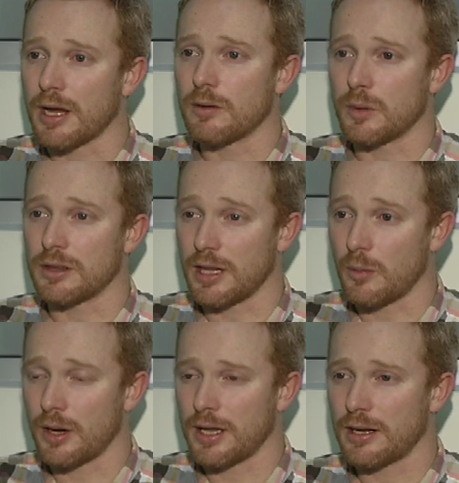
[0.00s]
mind what
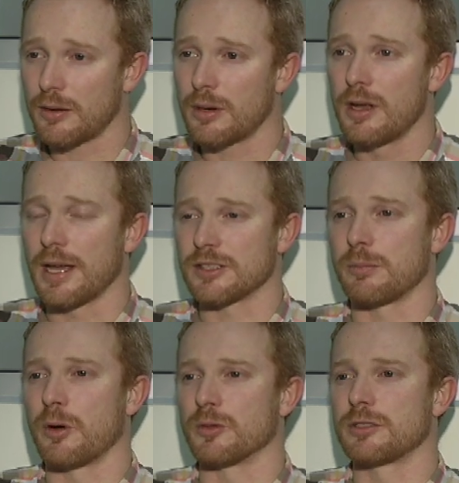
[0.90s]
they want to get out, as
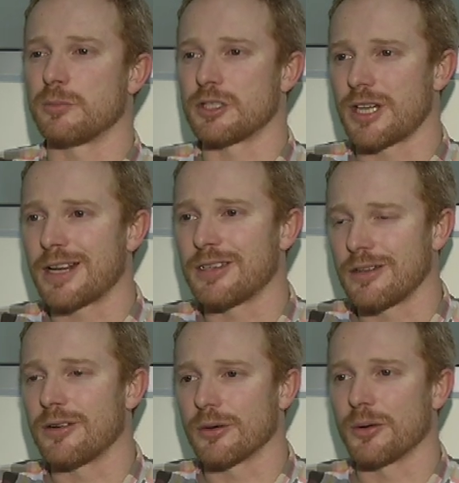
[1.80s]
opposed to
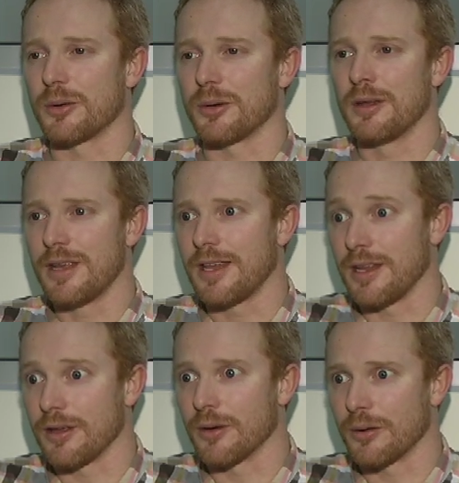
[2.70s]
projecting your own
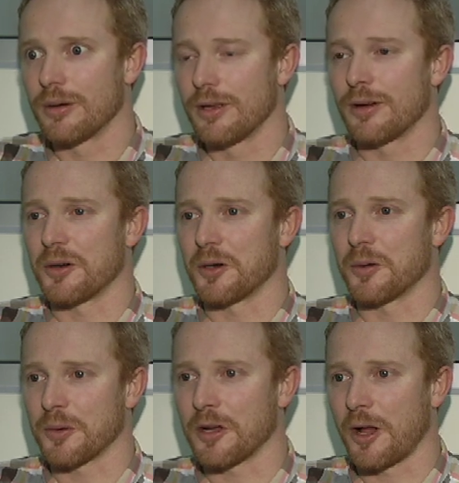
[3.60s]
ego or
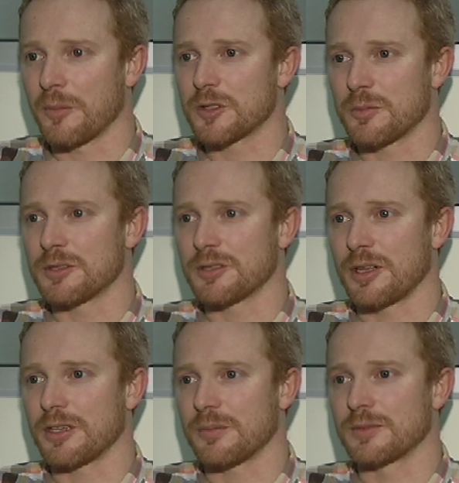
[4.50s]
your own accomplishments
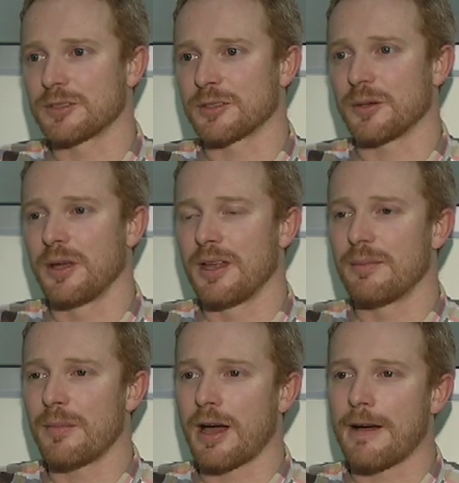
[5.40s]
on them. So
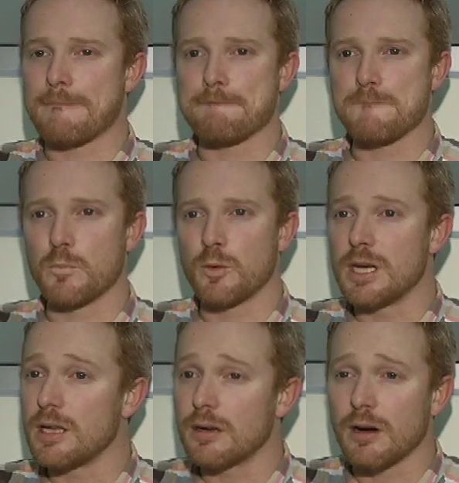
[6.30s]

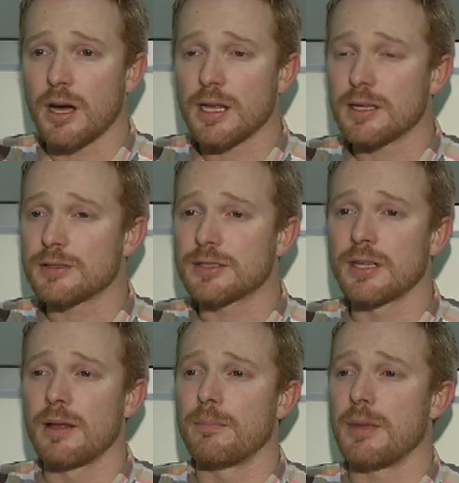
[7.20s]
reading your
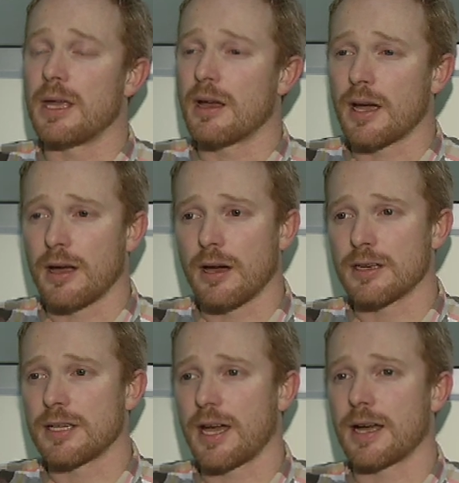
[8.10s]
audience, making eye
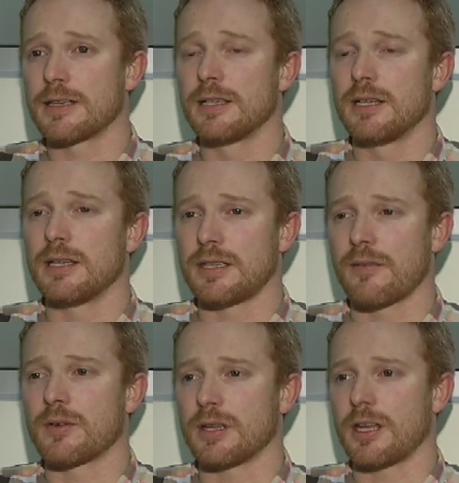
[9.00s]
contact
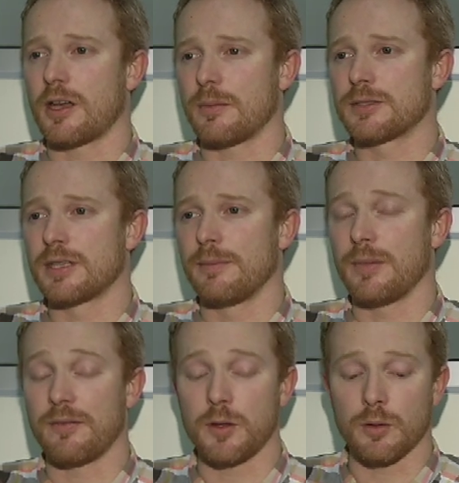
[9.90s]
definitely helps.
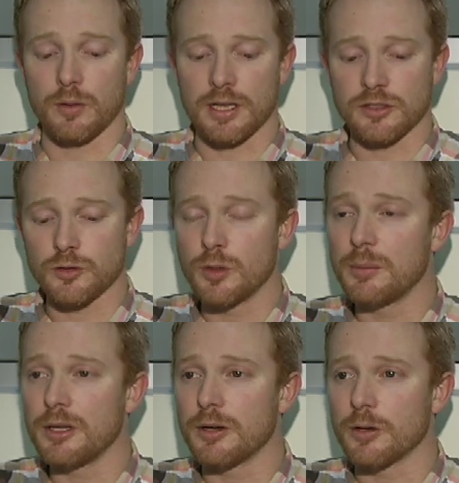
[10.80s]
If you're
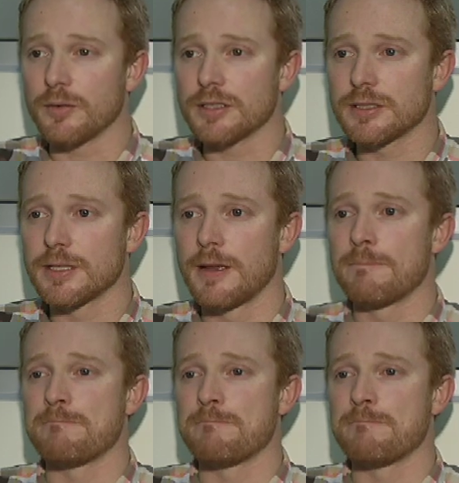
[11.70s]
extremely nervous,